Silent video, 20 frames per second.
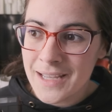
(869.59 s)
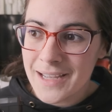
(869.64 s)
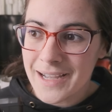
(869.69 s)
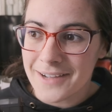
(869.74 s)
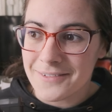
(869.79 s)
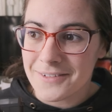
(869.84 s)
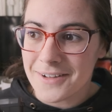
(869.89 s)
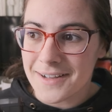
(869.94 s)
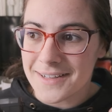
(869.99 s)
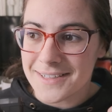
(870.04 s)

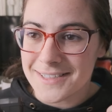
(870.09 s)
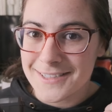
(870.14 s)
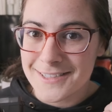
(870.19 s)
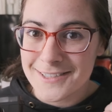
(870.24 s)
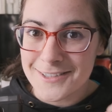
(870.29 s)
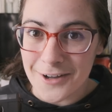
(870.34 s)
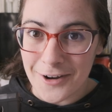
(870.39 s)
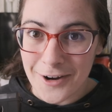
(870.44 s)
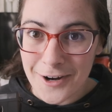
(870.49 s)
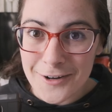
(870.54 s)
I've got a
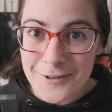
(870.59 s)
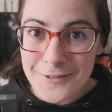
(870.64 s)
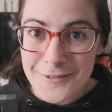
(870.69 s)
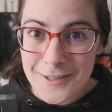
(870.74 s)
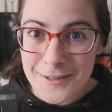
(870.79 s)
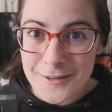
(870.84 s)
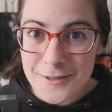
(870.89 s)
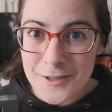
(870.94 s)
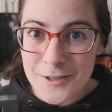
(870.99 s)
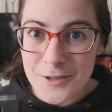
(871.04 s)
star
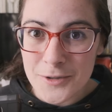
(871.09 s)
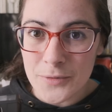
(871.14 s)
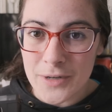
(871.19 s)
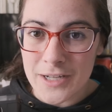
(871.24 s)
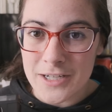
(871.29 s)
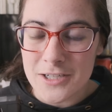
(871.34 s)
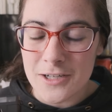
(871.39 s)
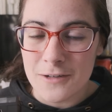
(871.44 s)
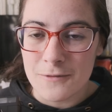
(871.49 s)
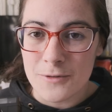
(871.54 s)
filter,
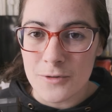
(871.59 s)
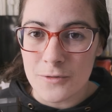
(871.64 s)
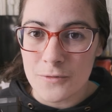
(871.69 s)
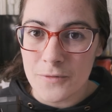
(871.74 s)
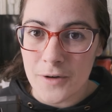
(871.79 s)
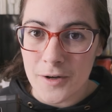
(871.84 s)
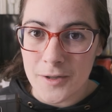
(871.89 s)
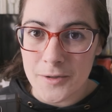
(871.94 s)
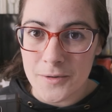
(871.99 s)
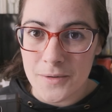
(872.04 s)
which if you
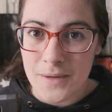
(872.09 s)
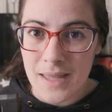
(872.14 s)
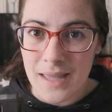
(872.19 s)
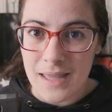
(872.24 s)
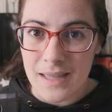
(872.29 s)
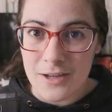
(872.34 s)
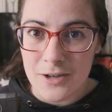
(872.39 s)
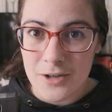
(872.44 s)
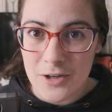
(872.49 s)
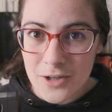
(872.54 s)
follow
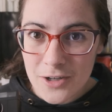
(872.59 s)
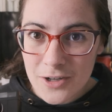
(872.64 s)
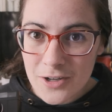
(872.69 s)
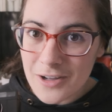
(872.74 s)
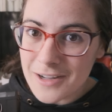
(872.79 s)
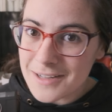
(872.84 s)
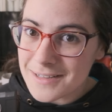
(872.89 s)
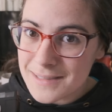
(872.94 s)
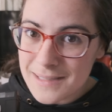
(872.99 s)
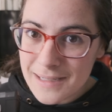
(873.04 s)
Kate Hook
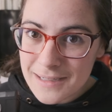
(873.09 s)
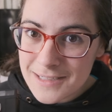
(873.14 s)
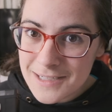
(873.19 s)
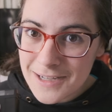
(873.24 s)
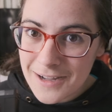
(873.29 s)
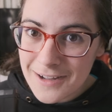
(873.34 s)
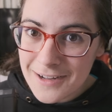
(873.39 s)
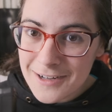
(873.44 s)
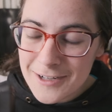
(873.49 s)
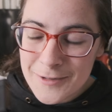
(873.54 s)
on
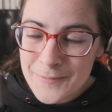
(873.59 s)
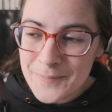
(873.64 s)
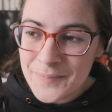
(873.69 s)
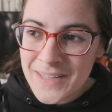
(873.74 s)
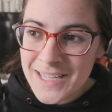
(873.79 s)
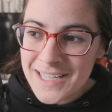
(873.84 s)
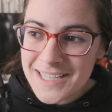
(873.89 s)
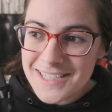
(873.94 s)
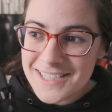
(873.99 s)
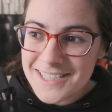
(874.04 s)
TikTok,
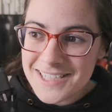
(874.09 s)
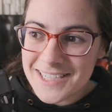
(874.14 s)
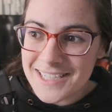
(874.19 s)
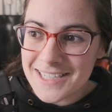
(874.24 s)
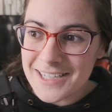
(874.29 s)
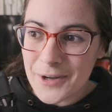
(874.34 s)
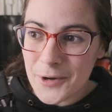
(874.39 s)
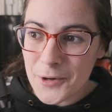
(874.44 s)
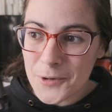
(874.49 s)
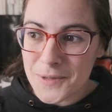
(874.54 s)

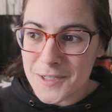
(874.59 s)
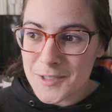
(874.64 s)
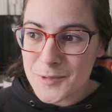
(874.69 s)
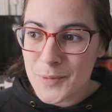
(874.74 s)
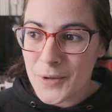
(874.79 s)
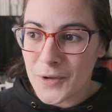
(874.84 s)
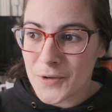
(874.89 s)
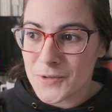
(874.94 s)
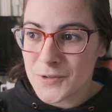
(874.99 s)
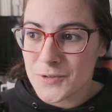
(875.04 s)
she always
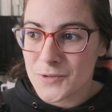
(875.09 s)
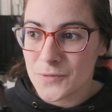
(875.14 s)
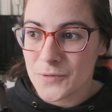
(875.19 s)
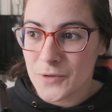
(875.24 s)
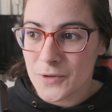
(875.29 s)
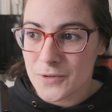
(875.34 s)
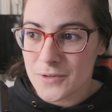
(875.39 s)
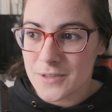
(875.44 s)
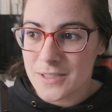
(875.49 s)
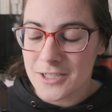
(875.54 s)
posts
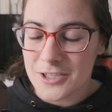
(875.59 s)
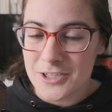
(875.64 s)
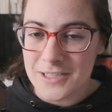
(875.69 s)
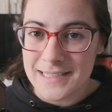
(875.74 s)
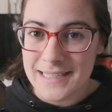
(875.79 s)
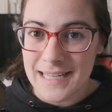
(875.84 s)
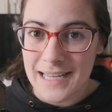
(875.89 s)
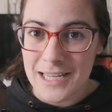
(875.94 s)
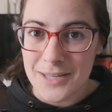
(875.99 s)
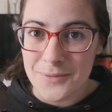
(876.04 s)
photos that
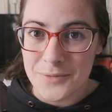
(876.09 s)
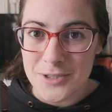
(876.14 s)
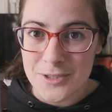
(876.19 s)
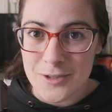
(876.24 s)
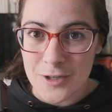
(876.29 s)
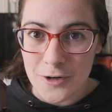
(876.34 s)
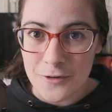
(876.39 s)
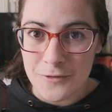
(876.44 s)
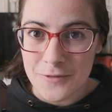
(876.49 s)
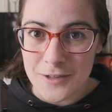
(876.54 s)
she's taking with
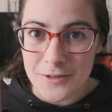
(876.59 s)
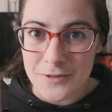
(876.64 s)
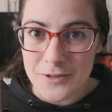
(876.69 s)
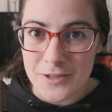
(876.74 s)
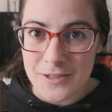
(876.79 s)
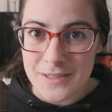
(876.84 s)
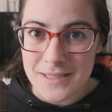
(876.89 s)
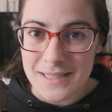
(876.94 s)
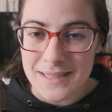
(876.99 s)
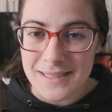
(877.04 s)
star
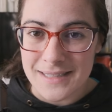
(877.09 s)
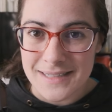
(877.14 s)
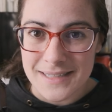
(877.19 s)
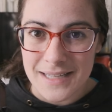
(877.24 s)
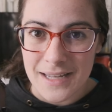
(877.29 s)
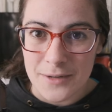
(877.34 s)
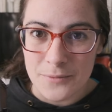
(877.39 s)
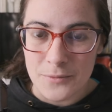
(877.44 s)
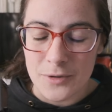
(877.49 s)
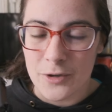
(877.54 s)
filters in the
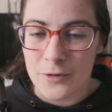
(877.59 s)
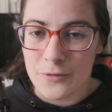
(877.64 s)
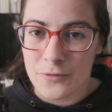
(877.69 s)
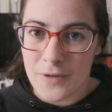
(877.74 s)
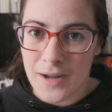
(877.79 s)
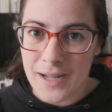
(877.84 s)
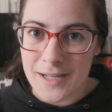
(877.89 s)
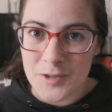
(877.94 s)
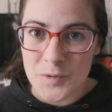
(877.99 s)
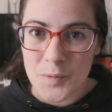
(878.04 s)
sun with her
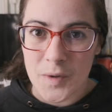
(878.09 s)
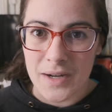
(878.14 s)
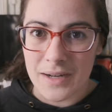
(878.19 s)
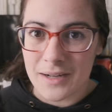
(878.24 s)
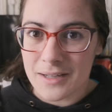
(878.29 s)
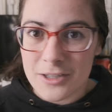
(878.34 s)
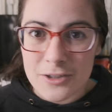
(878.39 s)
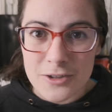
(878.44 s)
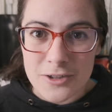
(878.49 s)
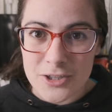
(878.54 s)
friends wearing
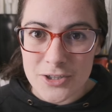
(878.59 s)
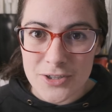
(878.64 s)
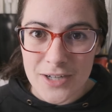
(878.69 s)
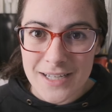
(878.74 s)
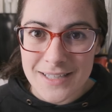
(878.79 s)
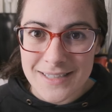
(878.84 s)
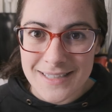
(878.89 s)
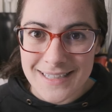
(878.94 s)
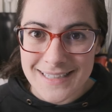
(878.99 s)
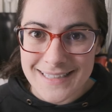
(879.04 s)
glittery
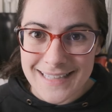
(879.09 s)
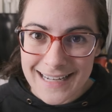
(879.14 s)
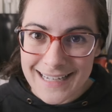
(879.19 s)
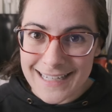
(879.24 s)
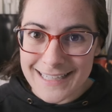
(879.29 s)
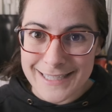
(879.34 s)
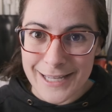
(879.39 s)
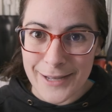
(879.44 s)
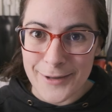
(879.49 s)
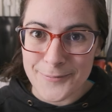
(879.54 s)
dresses, and
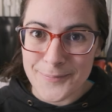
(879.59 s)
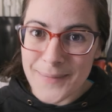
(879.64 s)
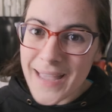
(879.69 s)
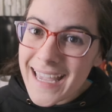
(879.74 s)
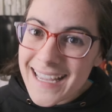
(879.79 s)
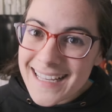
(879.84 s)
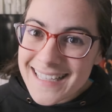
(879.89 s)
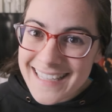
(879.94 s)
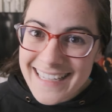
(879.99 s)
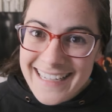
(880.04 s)
it's
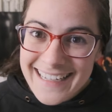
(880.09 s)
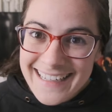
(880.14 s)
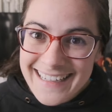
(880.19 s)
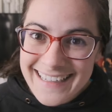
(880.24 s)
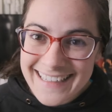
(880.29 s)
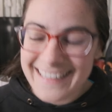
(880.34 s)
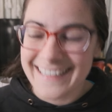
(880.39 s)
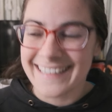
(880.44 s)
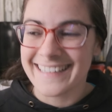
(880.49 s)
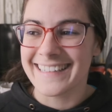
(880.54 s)

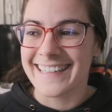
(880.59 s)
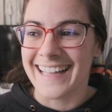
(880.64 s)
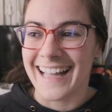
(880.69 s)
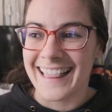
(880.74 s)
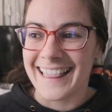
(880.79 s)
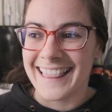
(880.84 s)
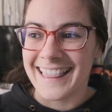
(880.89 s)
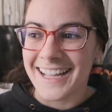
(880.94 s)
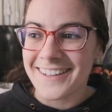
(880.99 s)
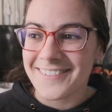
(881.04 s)
amazing! I
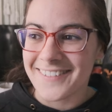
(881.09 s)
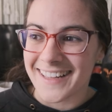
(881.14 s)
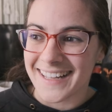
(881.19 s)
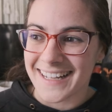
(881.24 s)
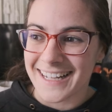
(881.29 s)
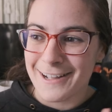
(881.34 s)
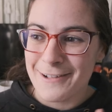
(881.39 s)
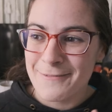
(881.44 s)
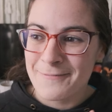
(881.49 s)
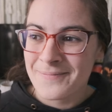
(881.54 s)
love
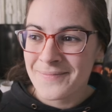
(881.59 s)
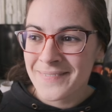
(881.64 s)
it.